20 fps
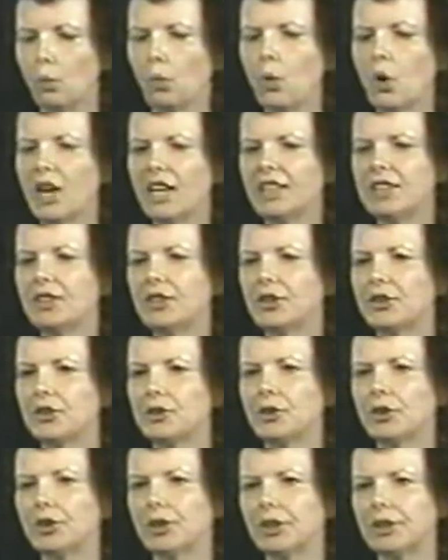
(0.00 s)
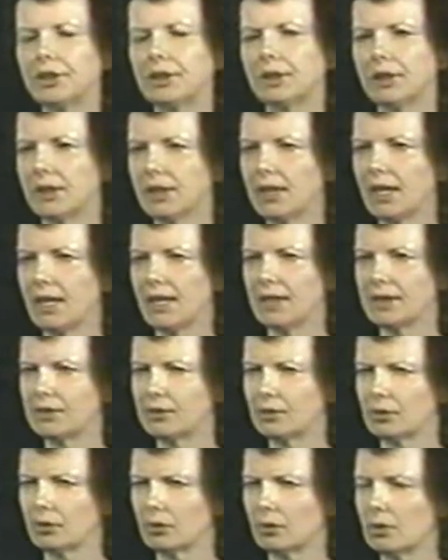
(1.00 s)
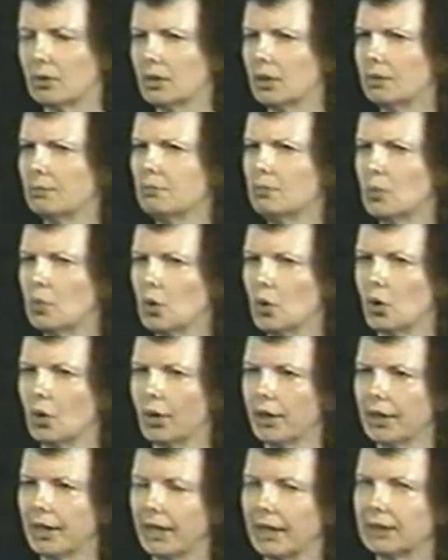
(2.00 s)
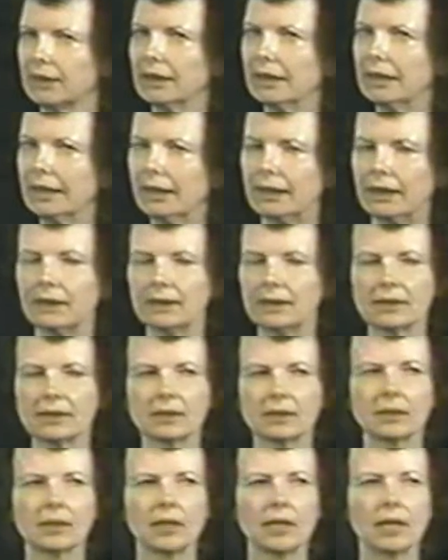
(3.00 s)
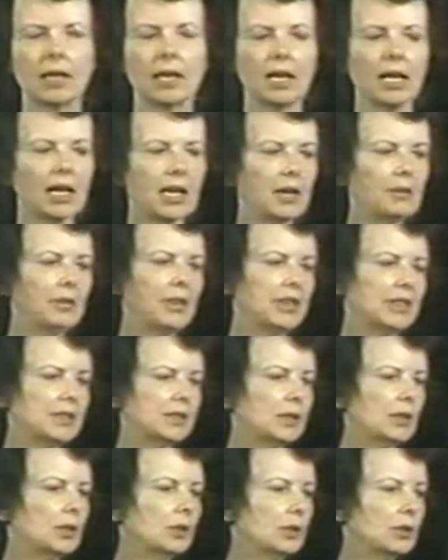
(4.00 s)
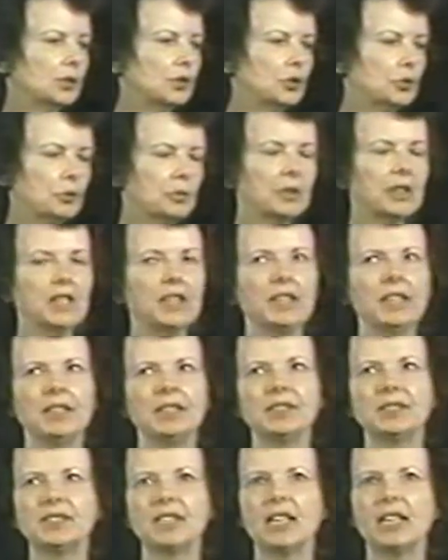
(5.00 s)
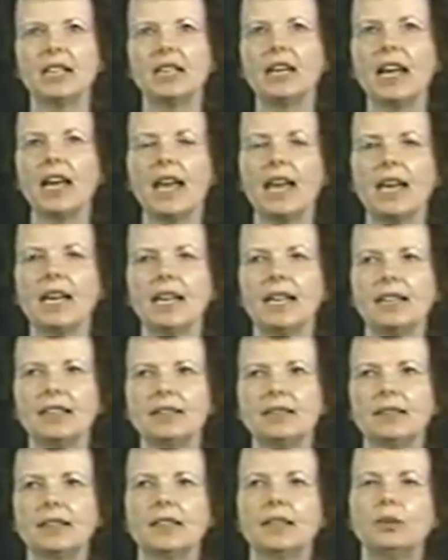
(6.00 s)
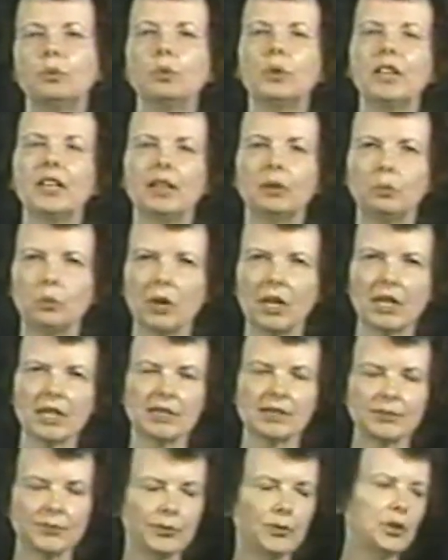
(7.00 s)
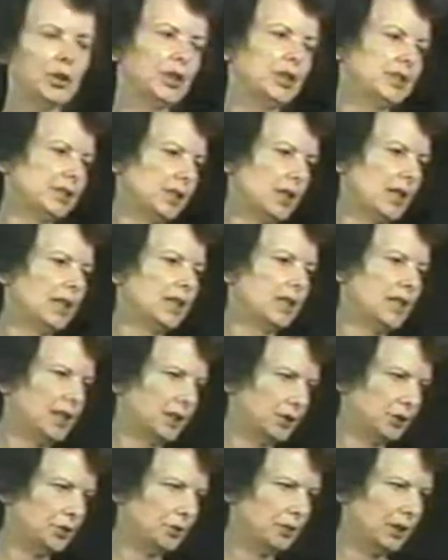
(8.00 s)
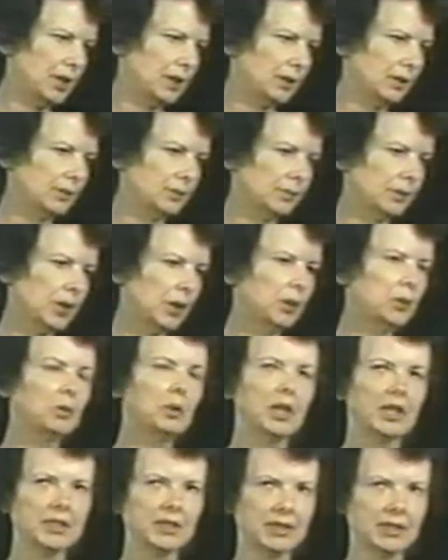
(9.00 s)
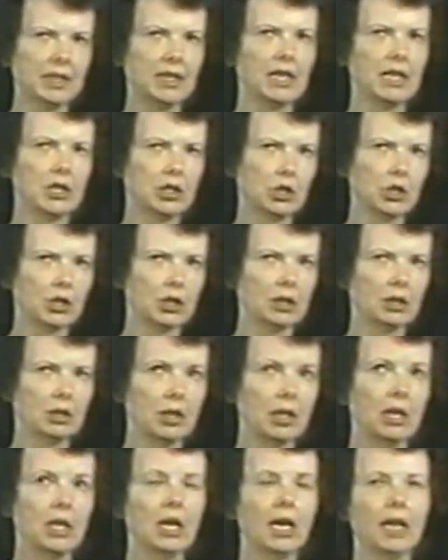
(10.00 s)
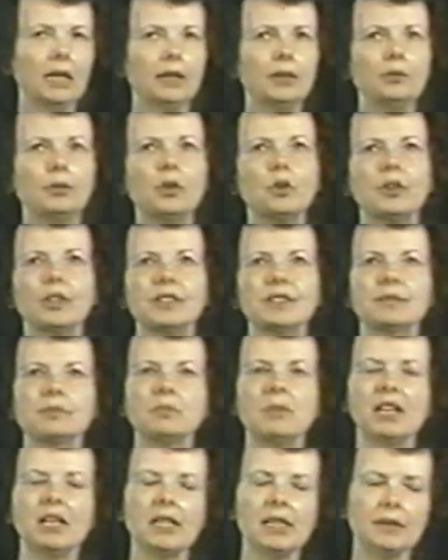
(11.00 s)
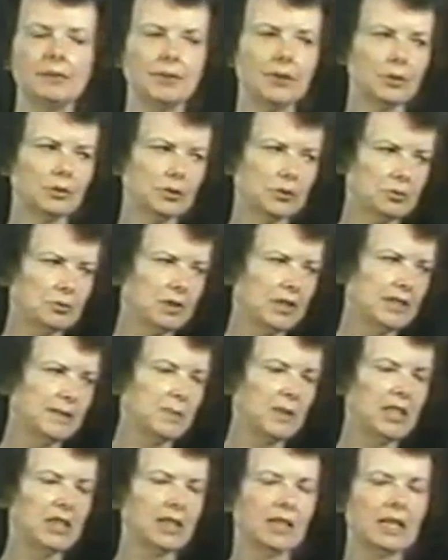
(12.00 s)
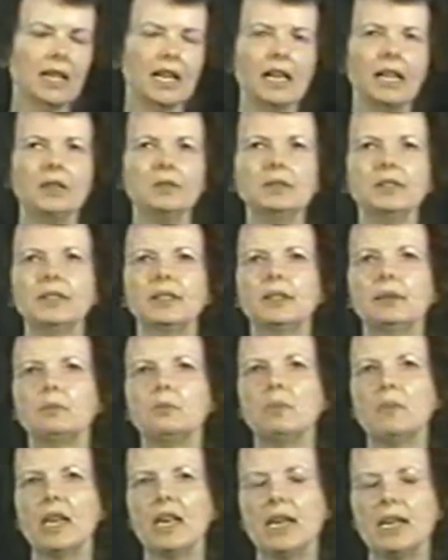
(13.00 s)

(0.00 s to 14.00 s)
1/3 less or more, at least, of its trees than it had when it was first a country across the nation. And of course, many of those trees being counted